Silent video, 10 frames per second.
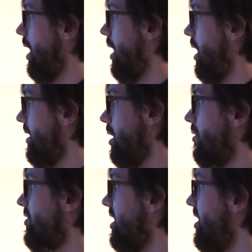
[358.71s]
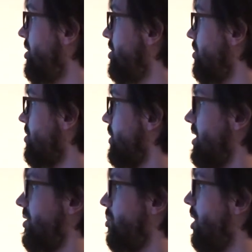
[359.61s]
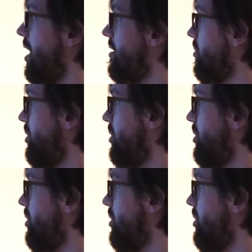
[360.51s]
And all of the issues related to Python,